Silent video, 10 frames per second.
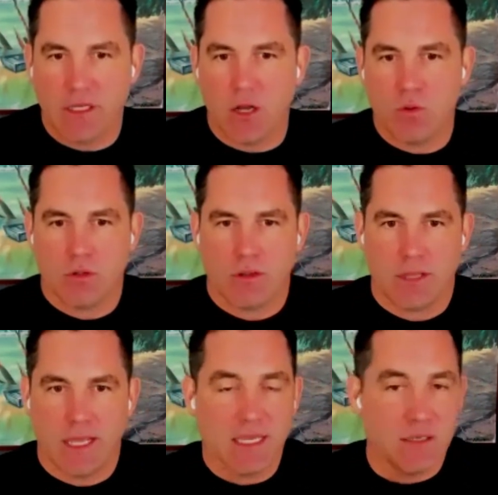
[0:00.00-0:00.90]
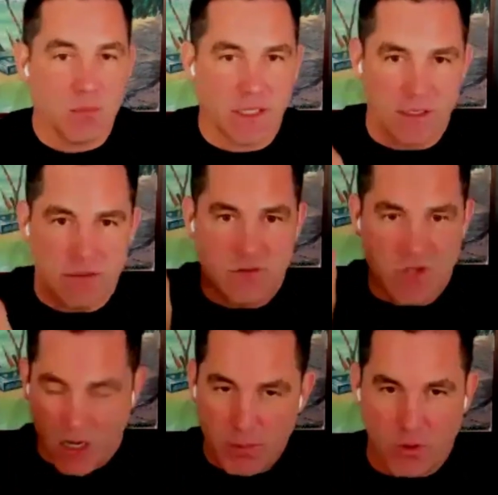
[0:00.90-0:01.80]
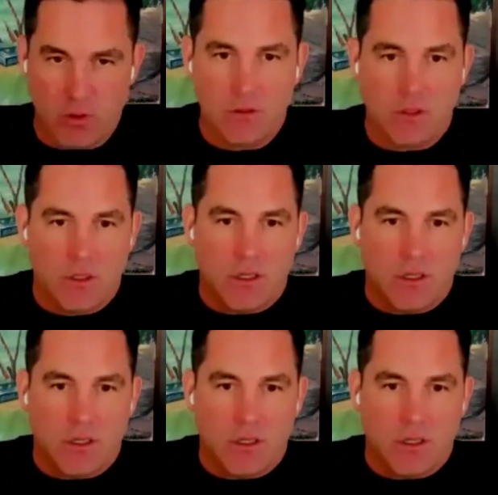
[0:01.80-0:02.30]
you know, it can be double.